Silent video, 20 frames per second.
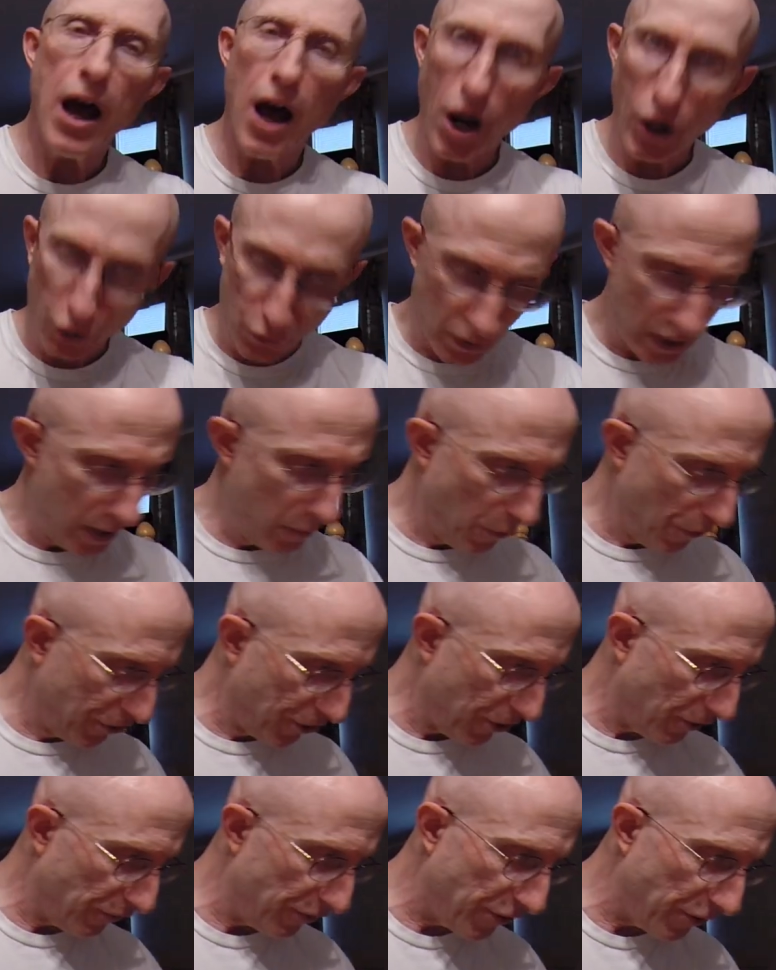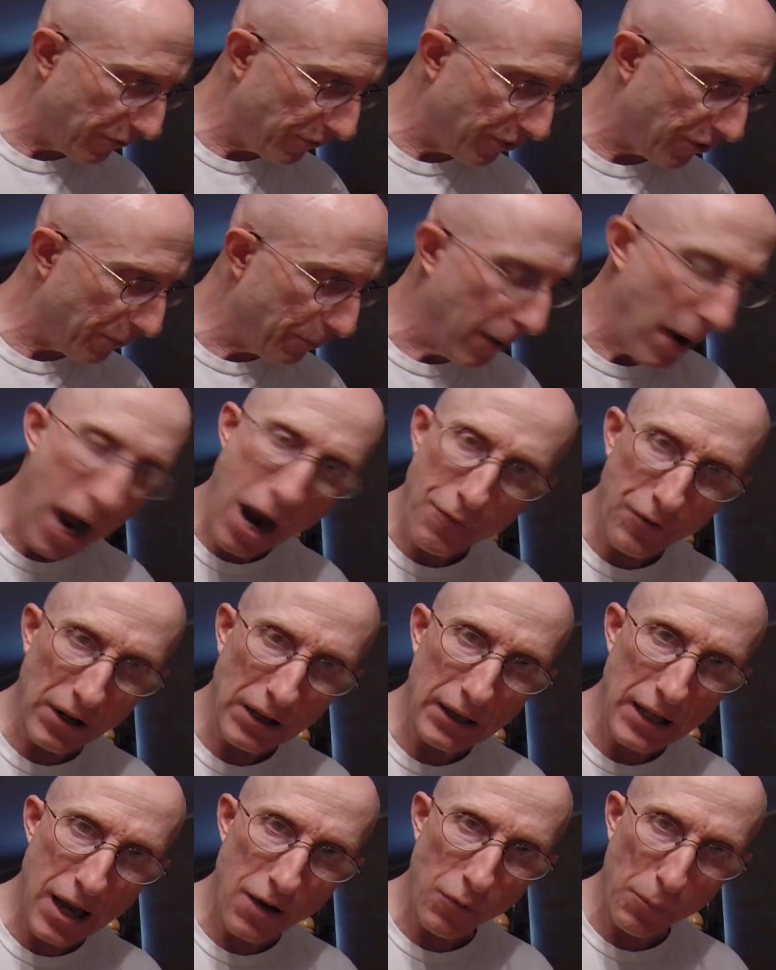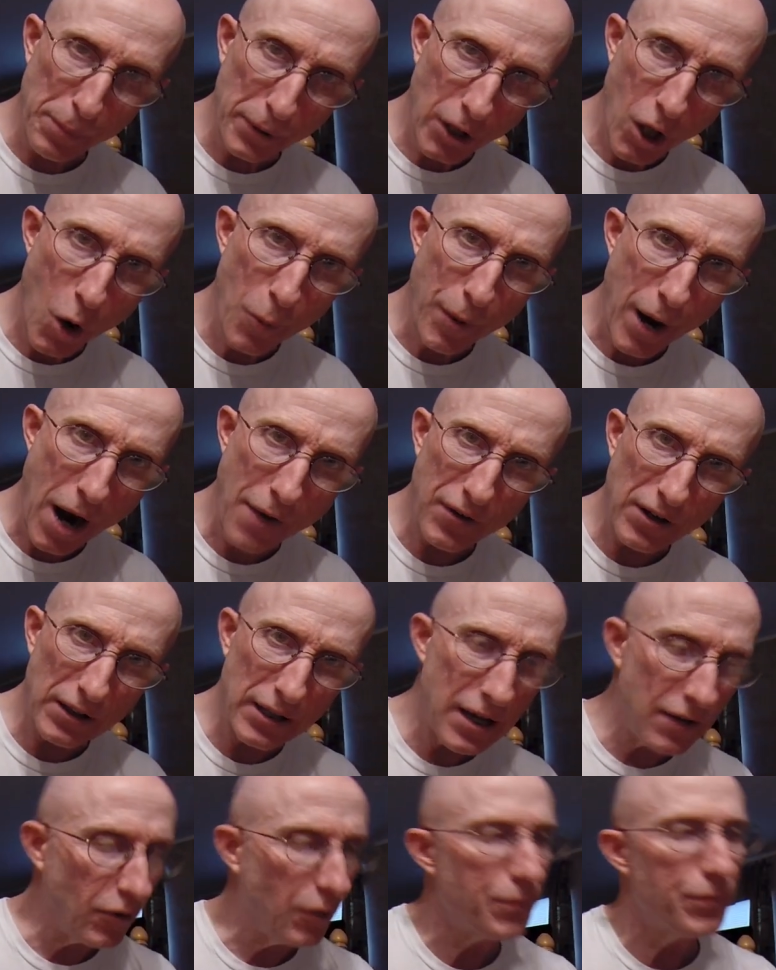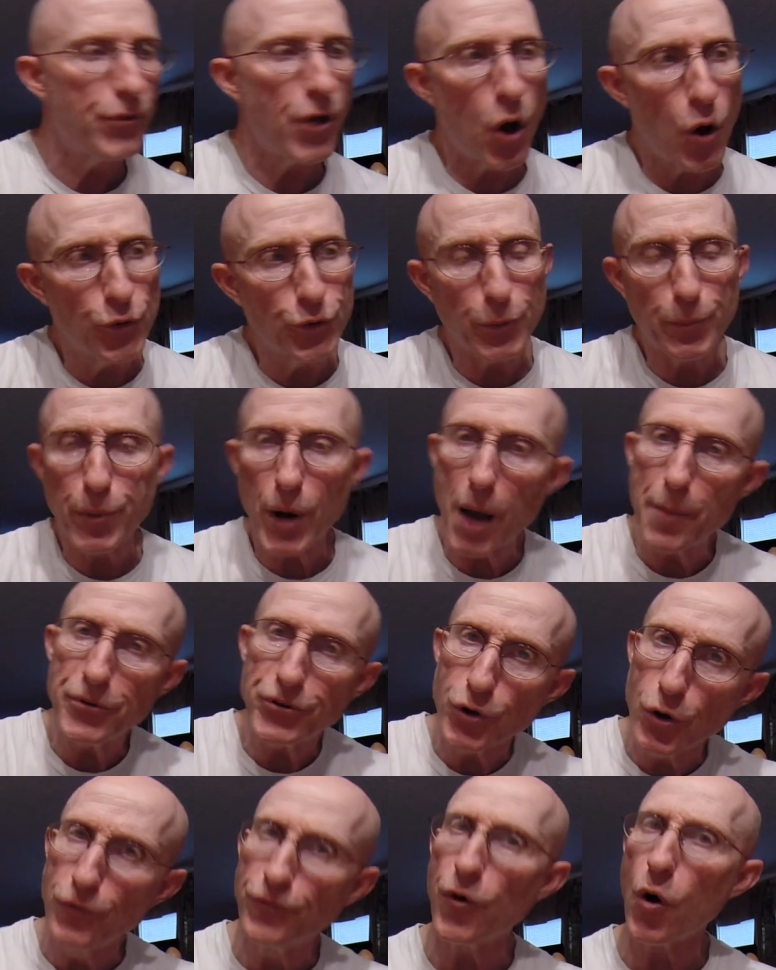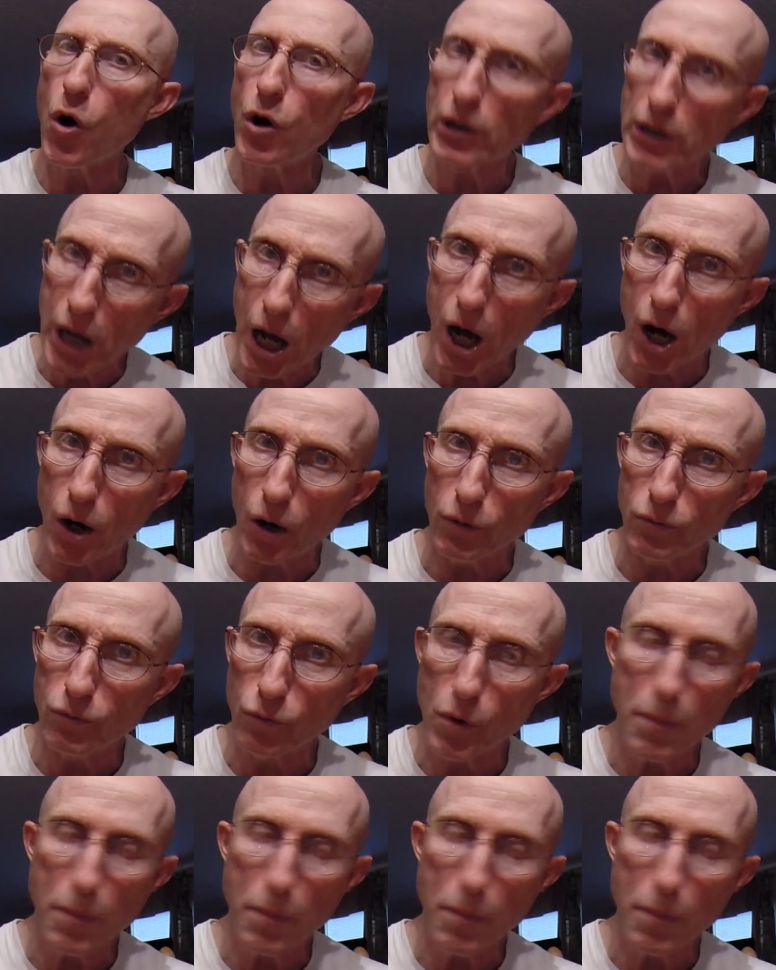agree with the poverty level, below poverty level, those are probably too far gone.